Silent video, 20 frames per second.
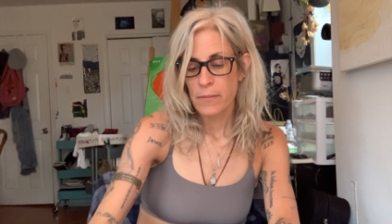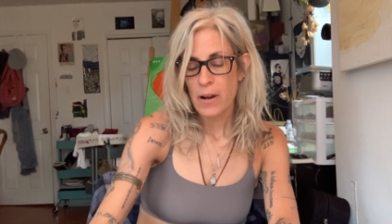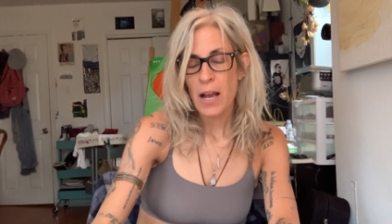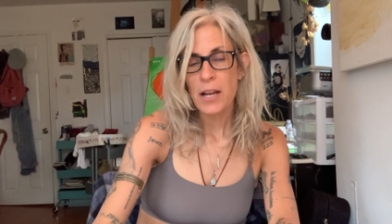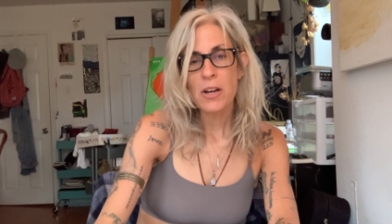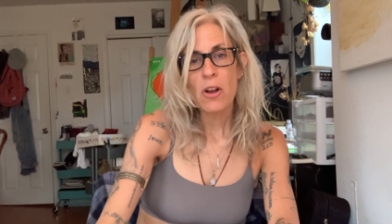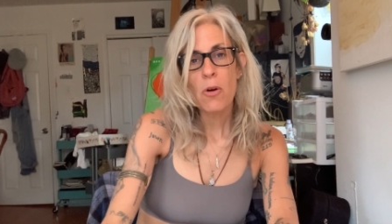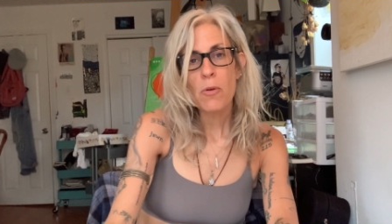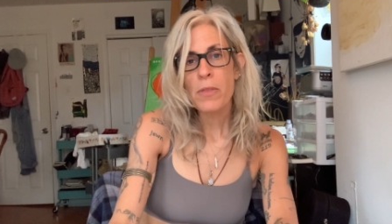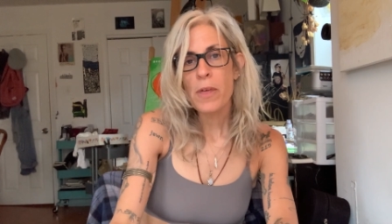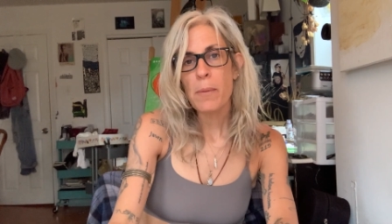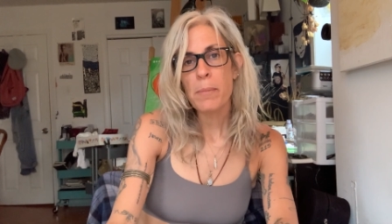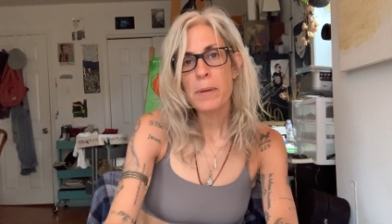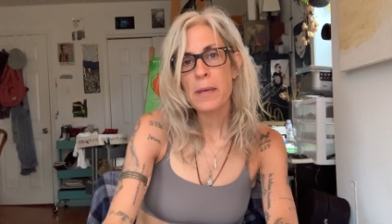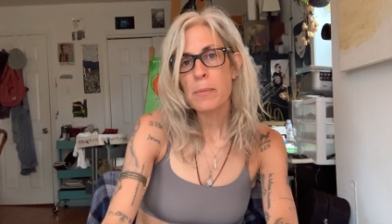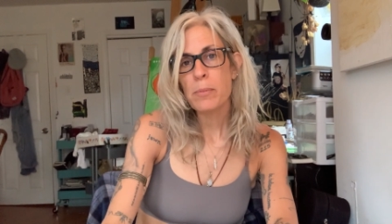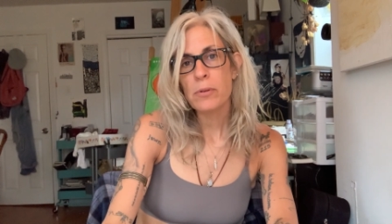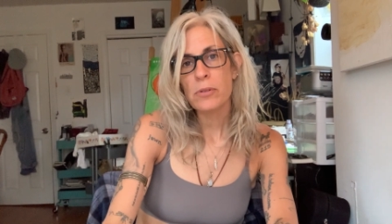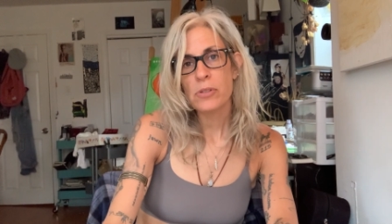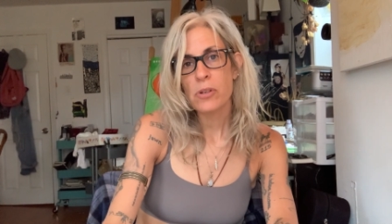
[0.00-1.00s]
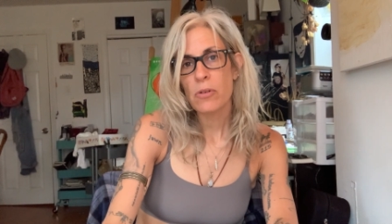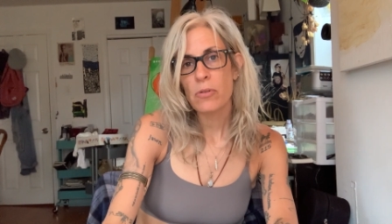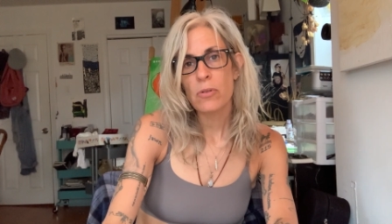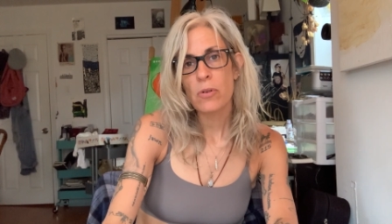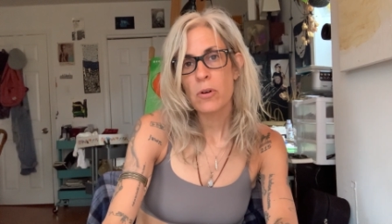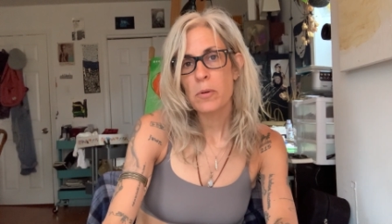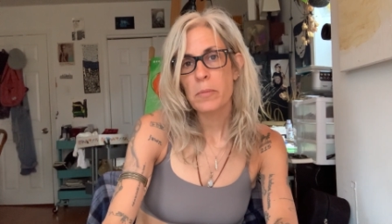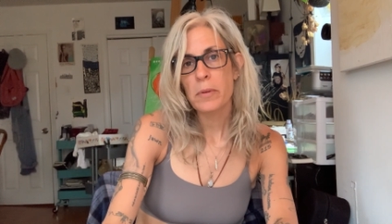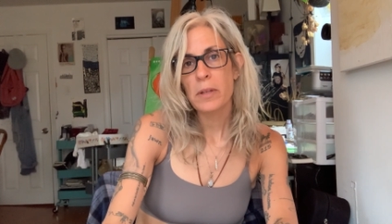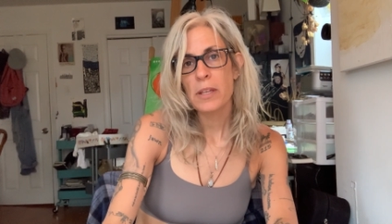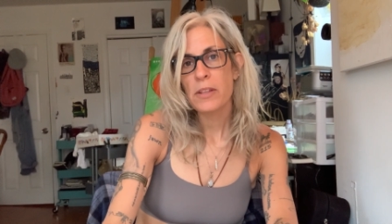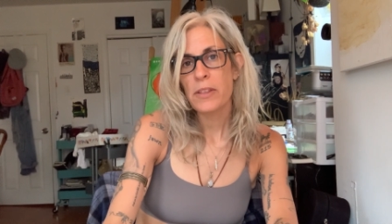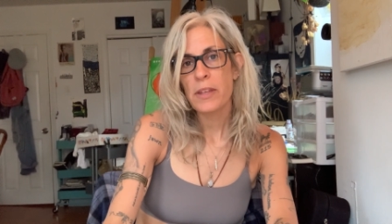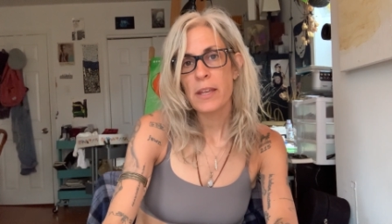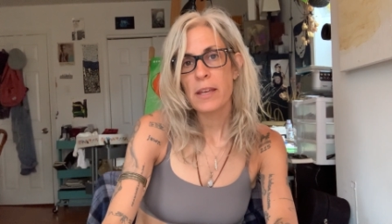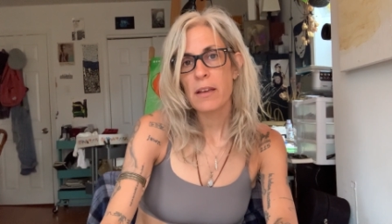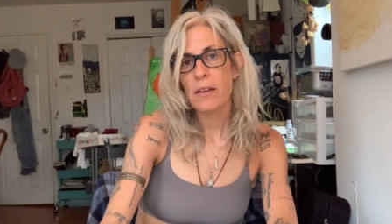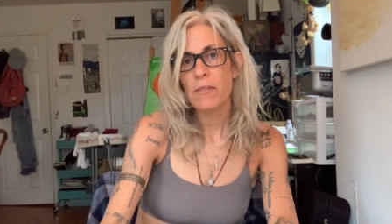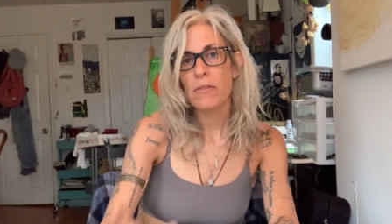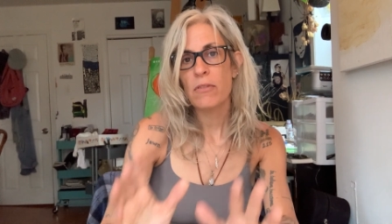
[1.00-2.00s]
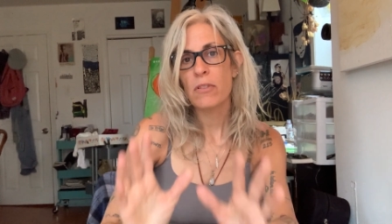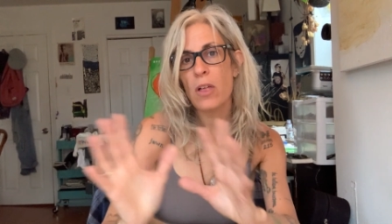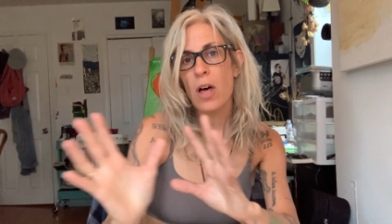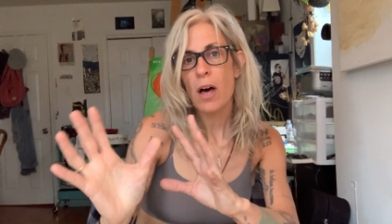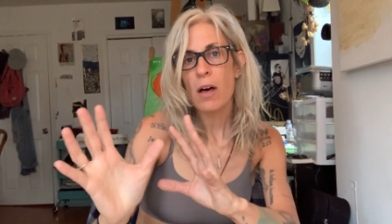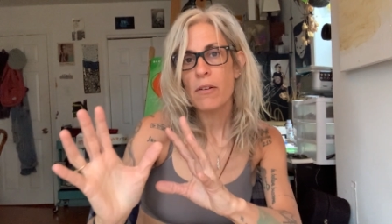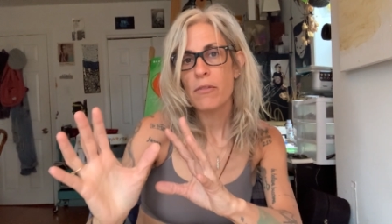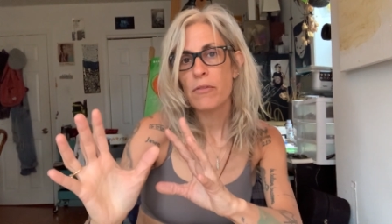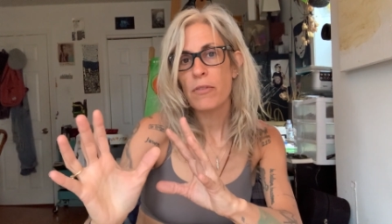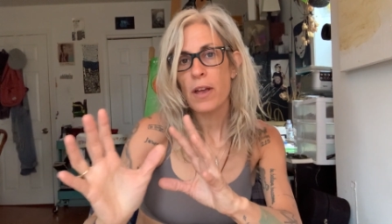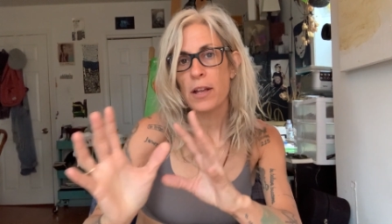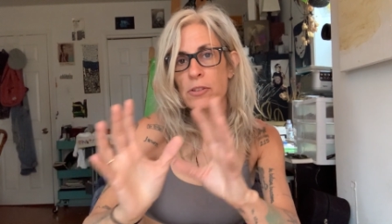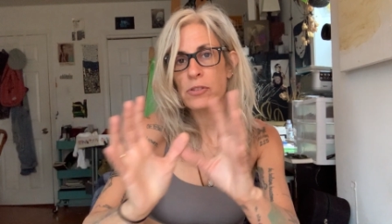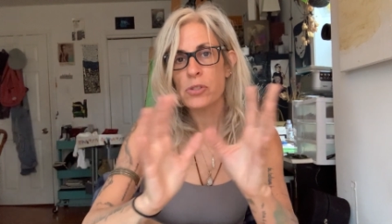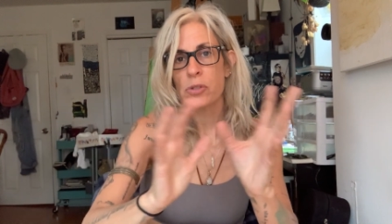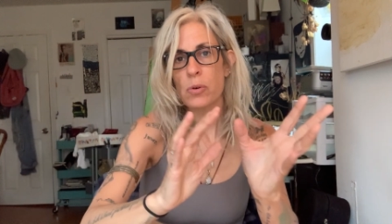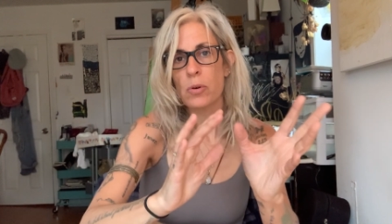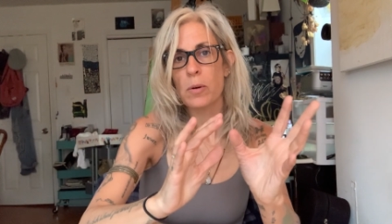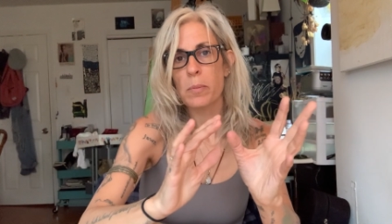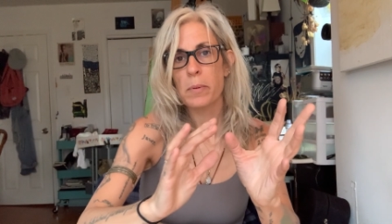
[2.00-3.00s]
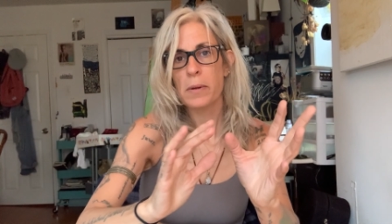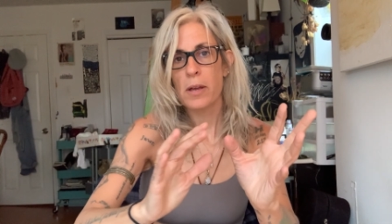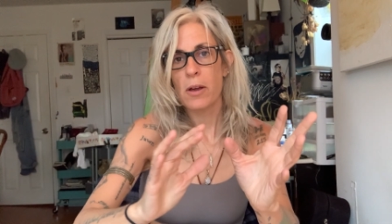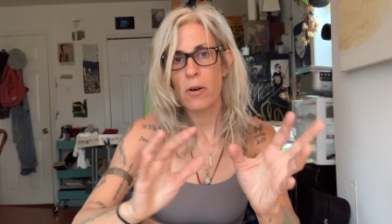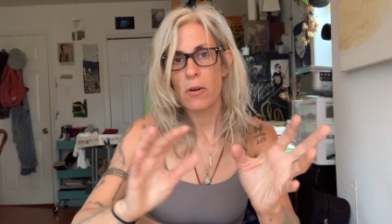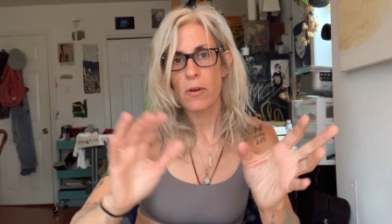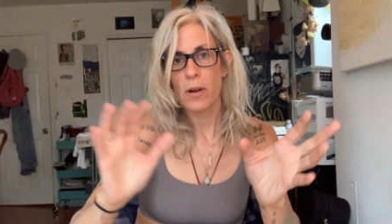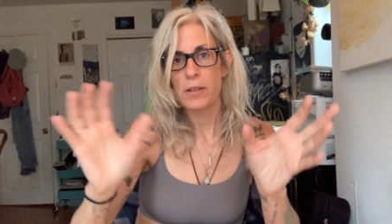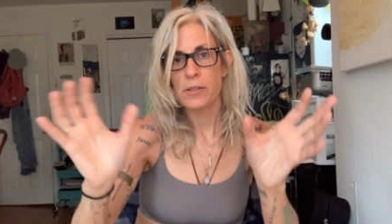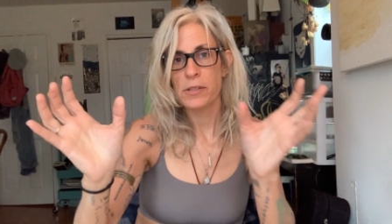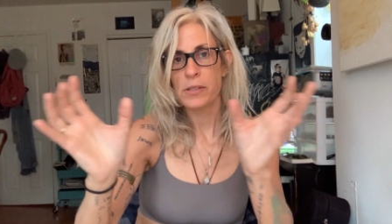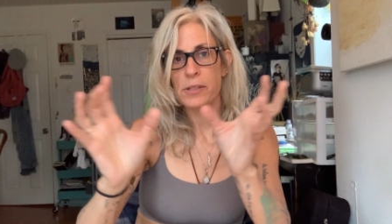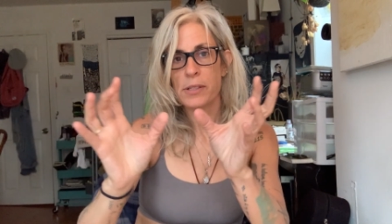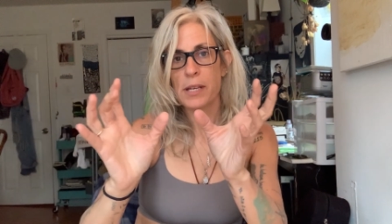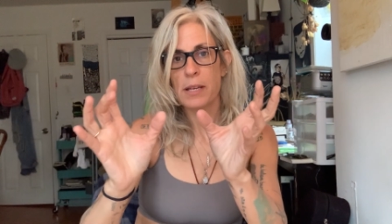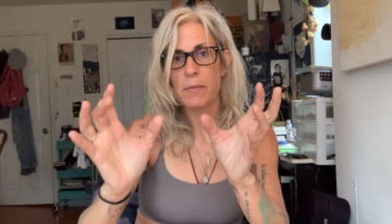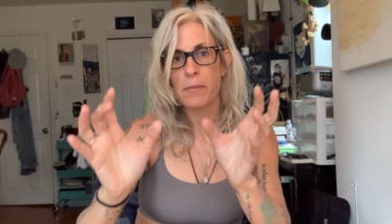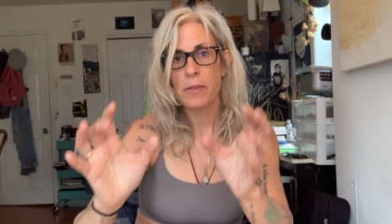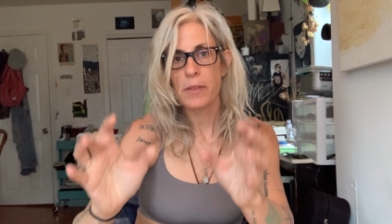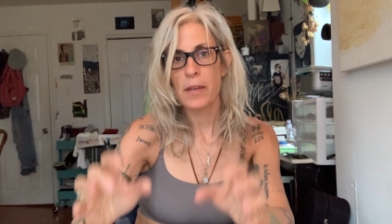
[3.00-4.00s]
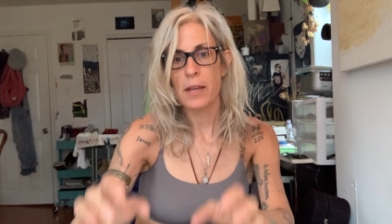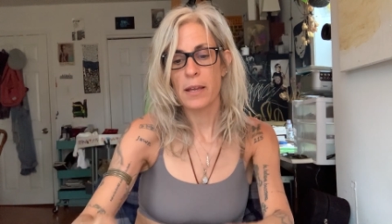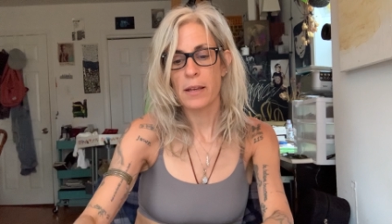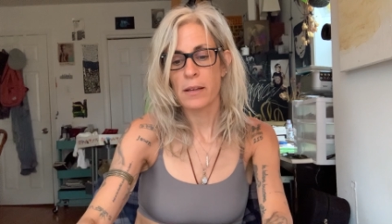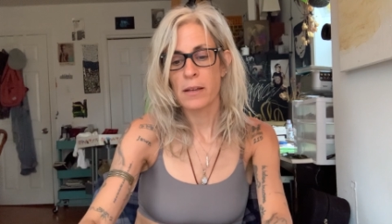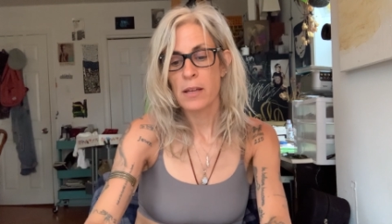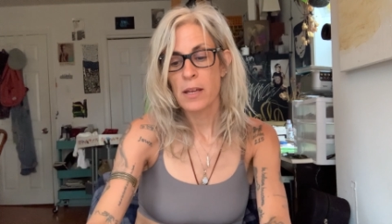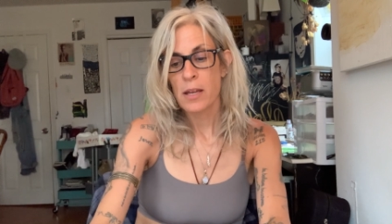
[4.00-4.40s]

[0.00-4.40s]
I know that people don't normally think of love and Scorpio as the same thing,